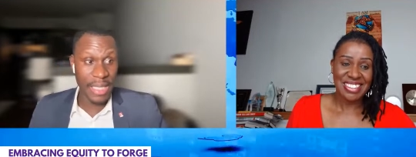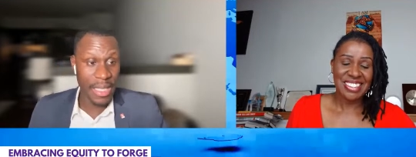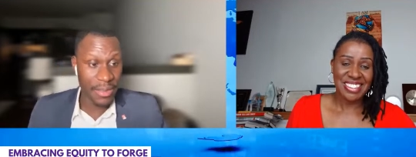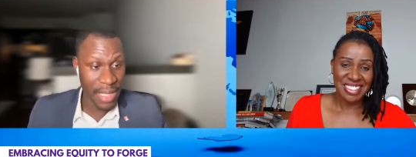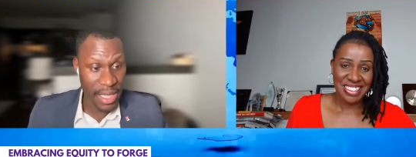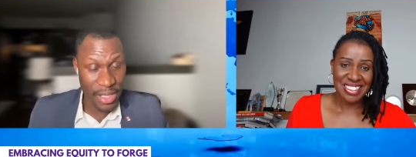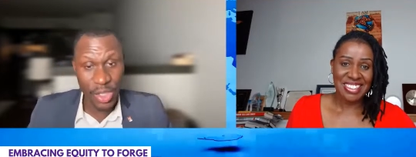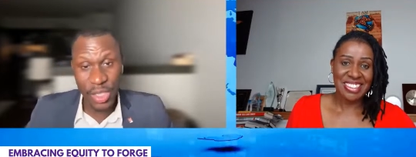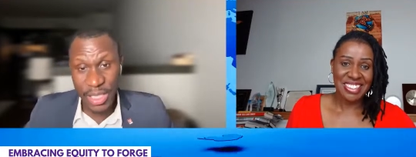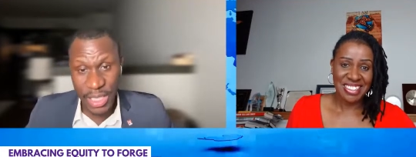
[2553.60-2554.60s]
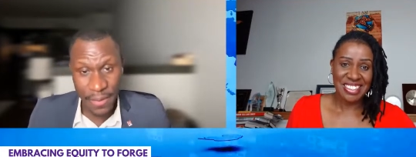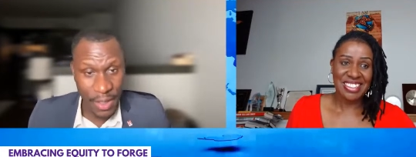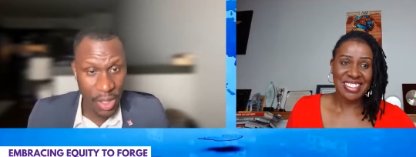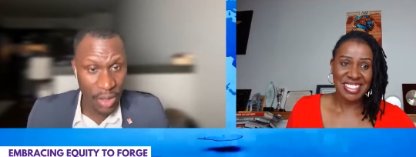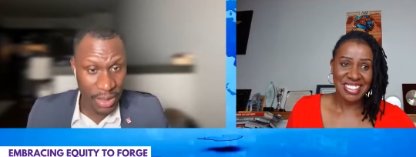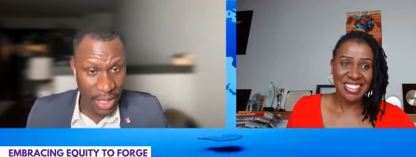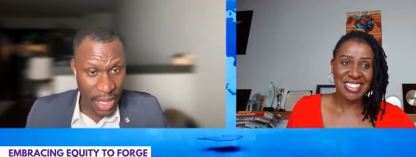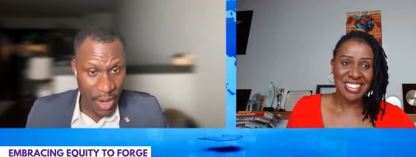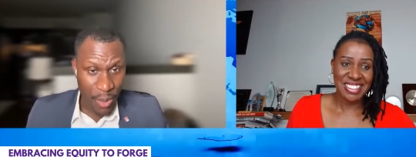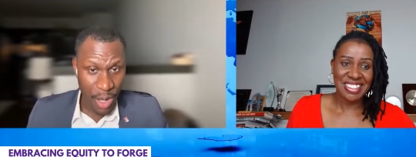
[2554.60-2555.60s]
Speaker 1: ourselves. And it's so difficult
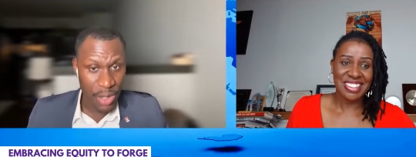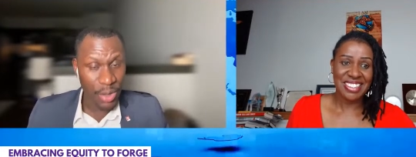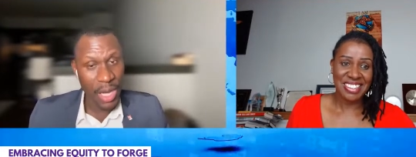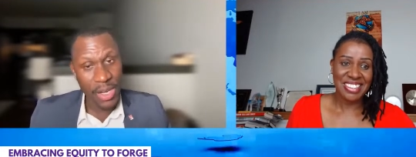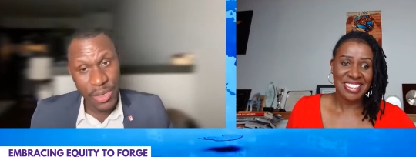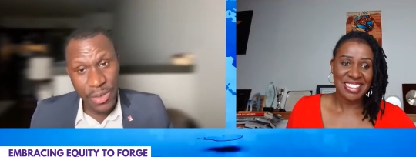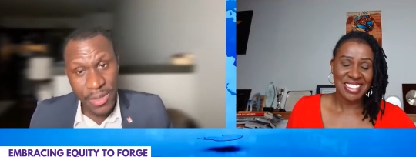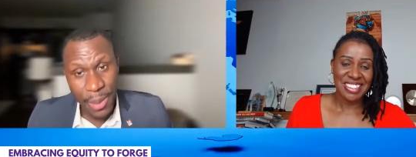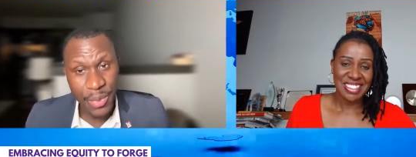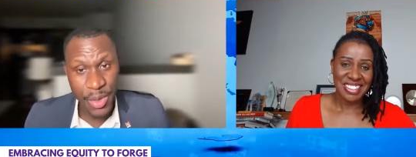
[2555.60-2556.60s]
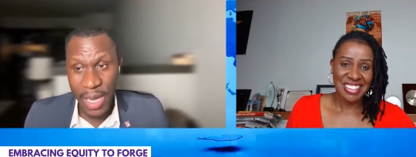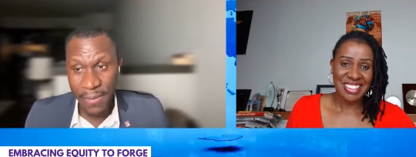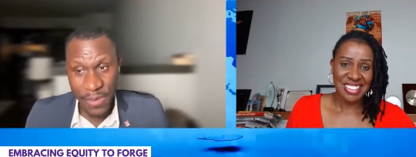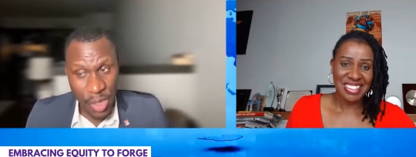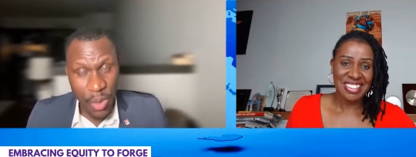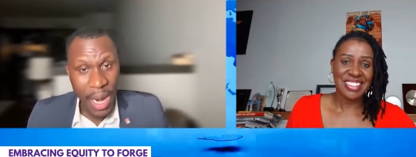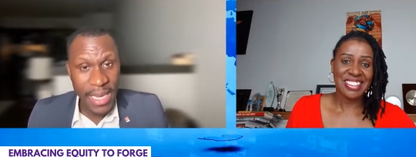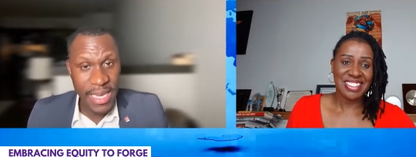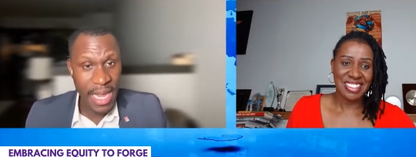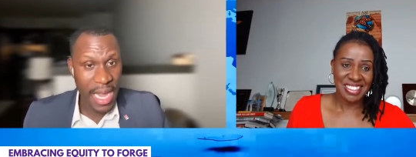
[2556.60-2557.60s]
when you're trying to do something you have no
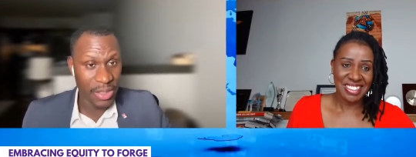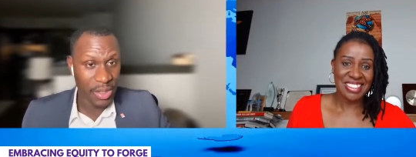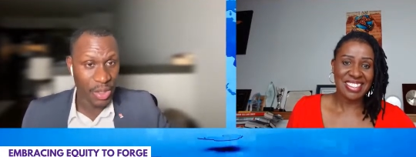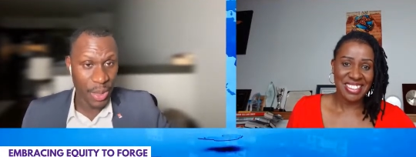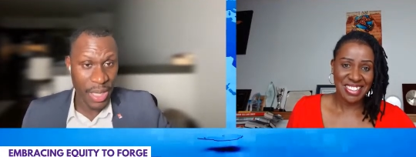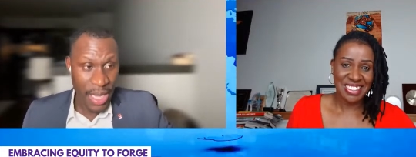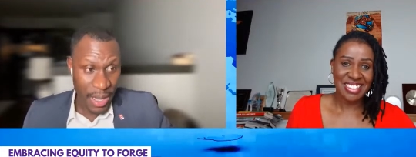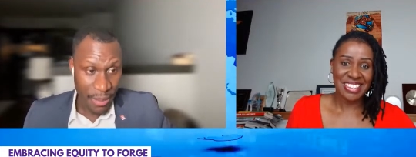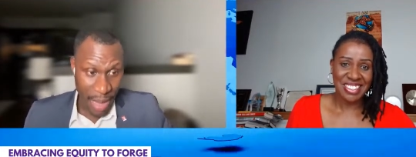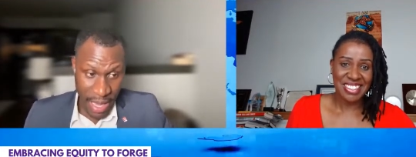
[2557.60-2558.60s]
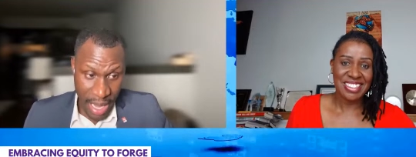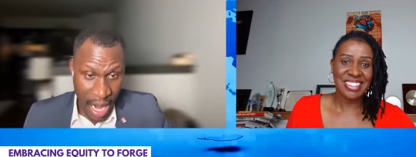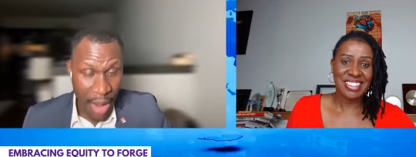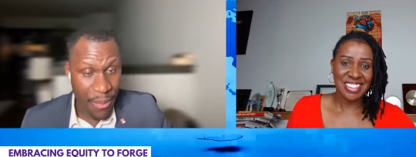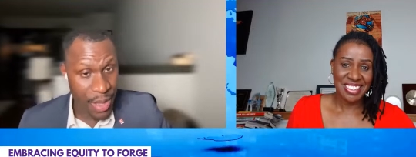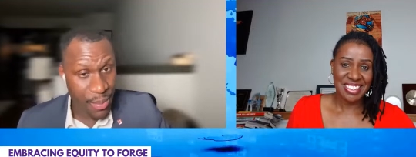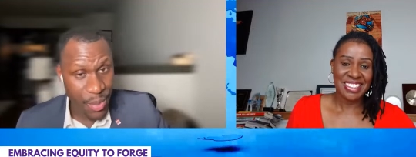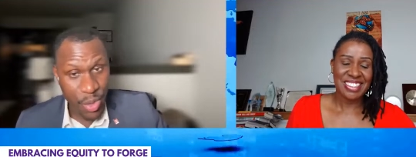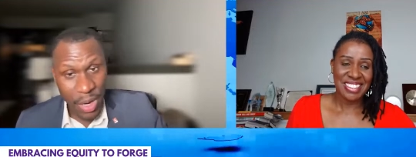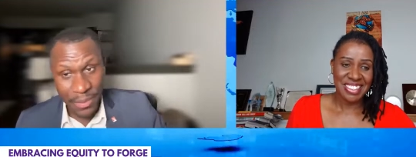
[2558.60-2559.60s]
idea how to do it. But here are
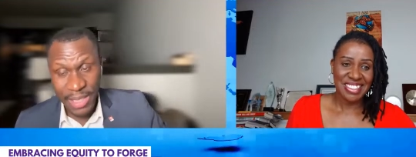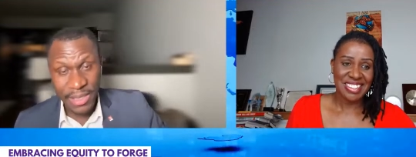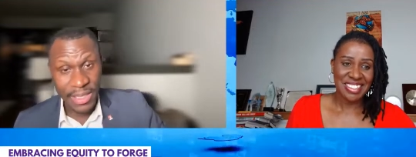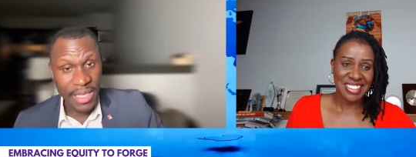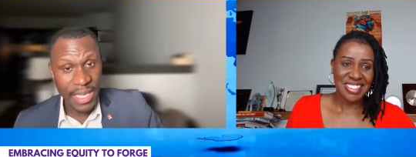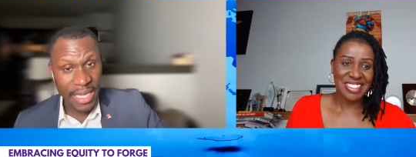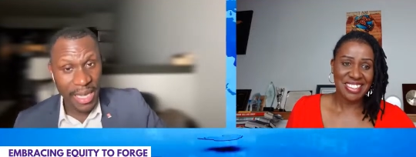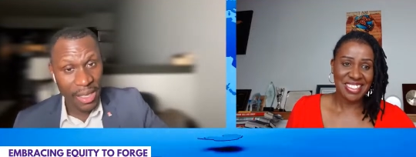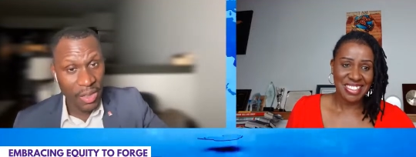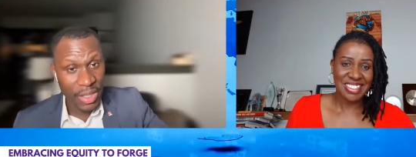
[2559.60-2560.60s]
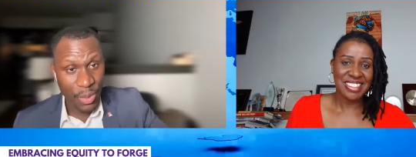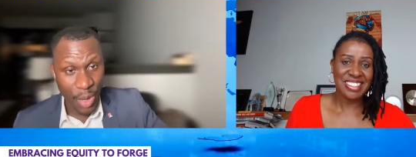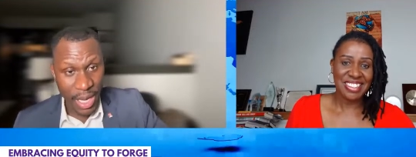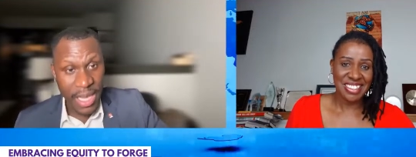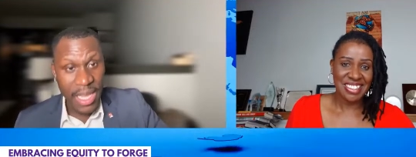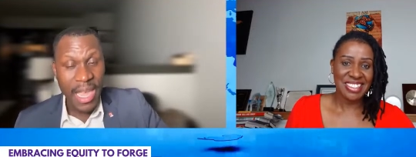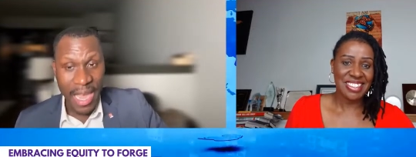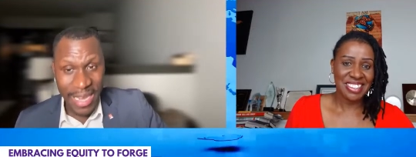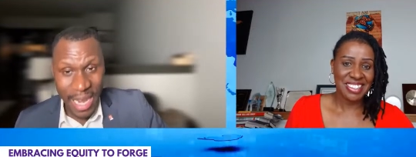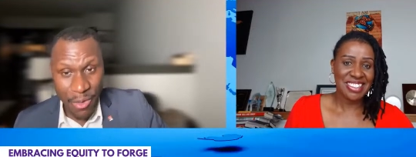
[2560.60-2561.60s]
people who have succeeded along the way
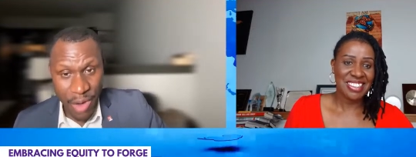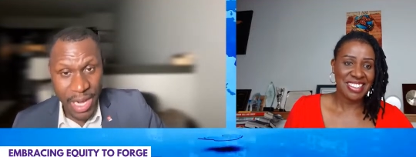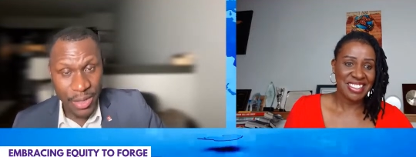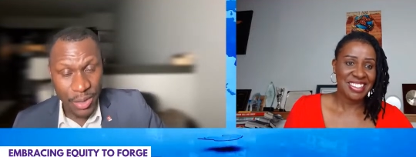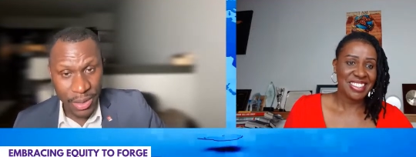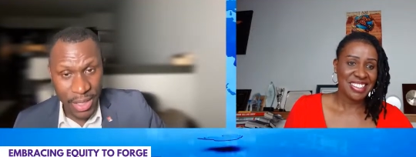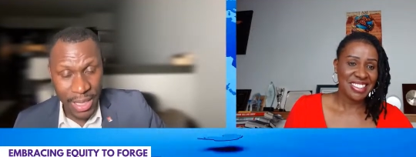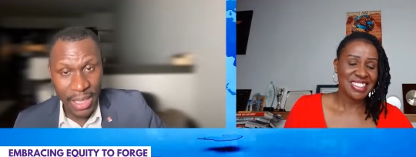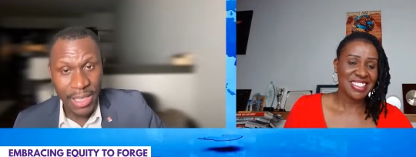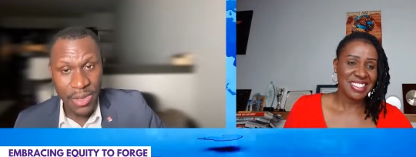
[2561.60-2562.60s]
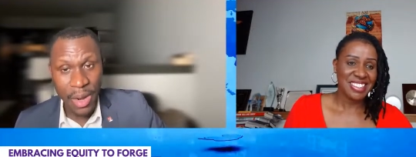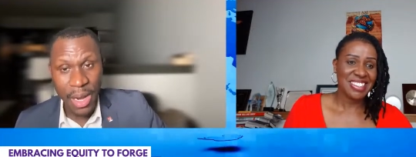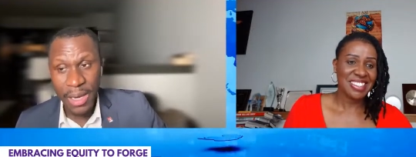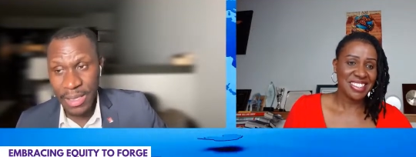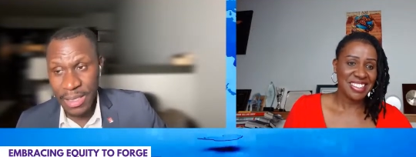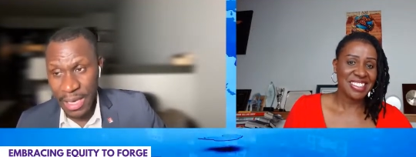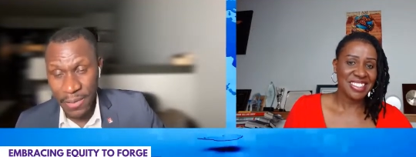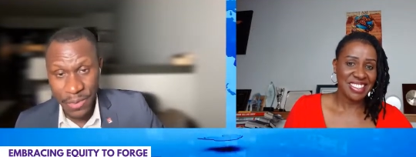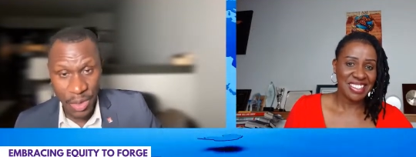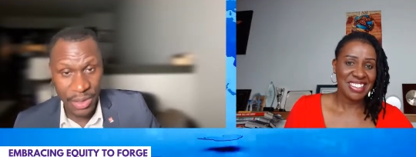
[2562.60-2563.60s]
and they are ready to tell you and
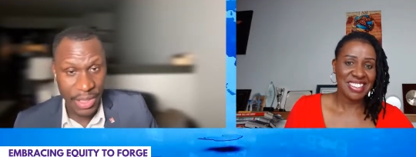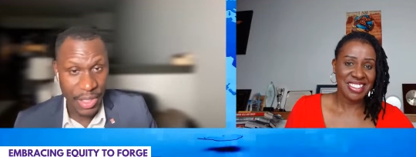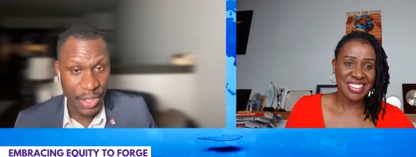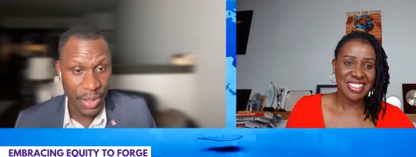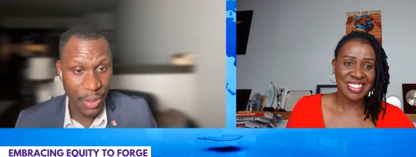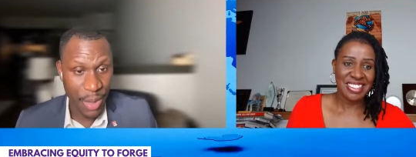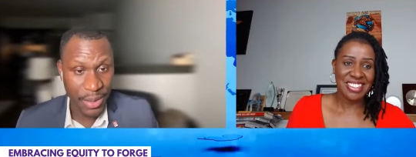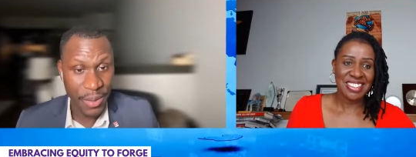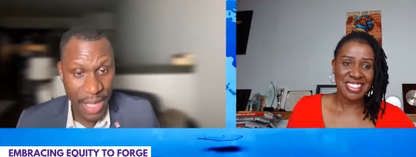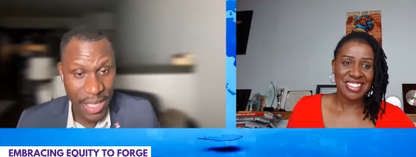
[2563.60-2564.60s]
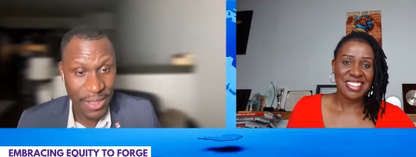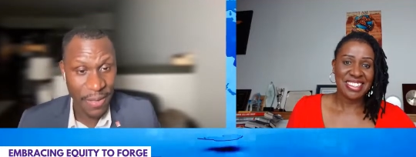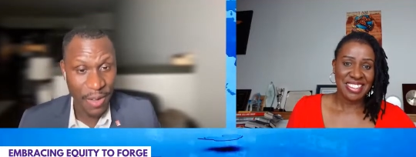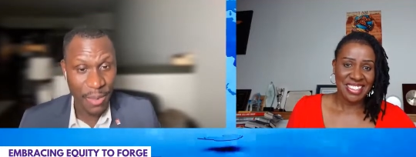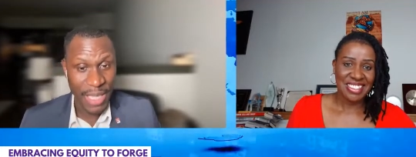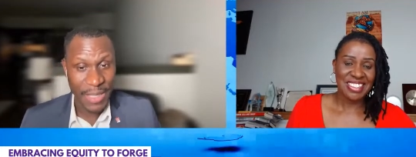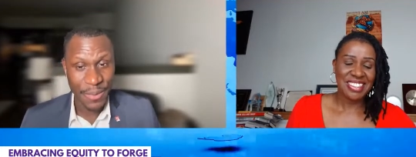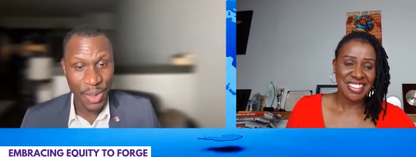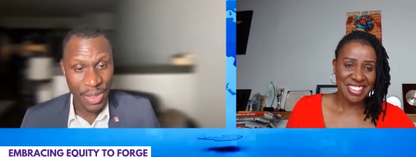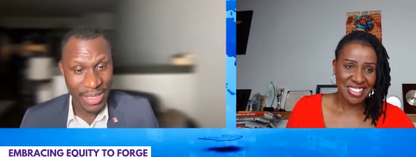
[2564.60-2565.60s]
and of course teach you the way so thank you so very much
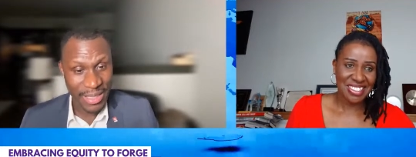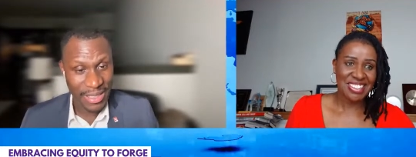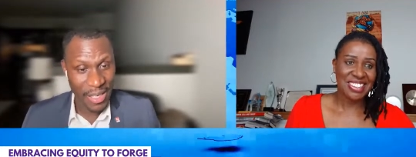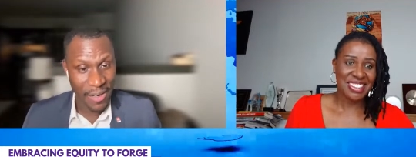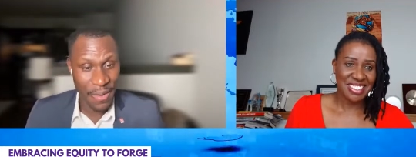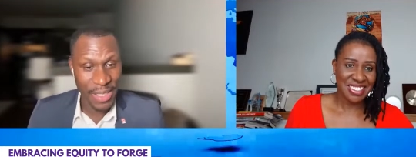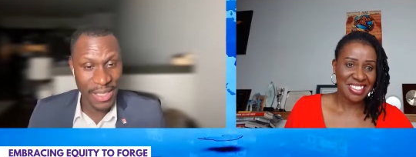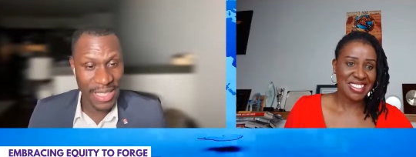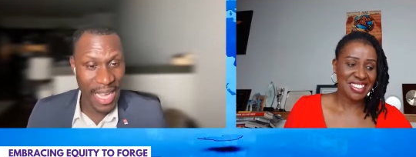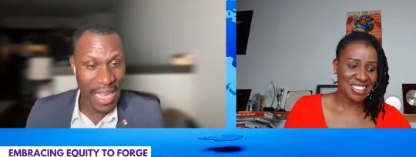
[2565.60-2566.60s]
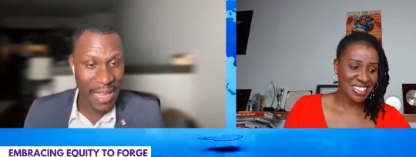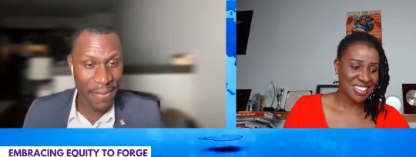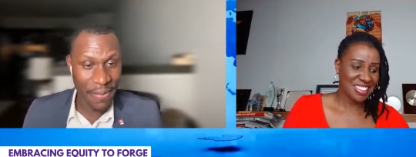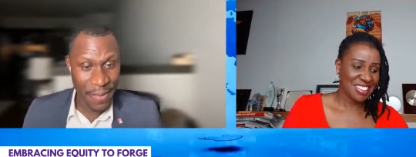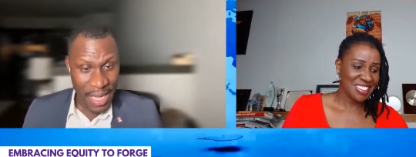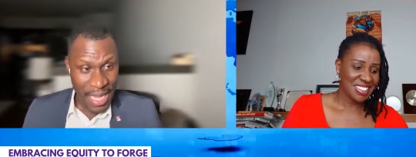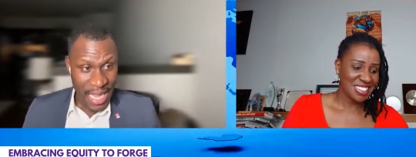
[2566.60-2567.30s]
for this conference uh, if